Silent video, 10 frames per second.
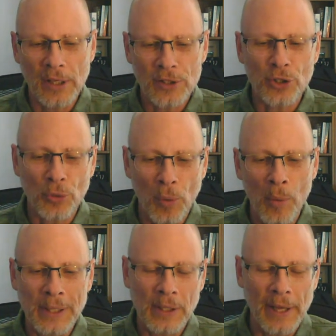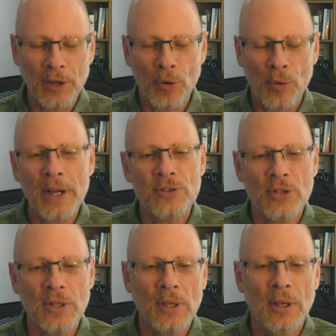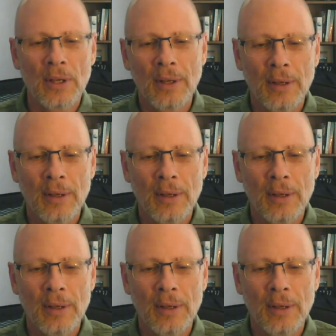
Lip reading: it's growing like crazy.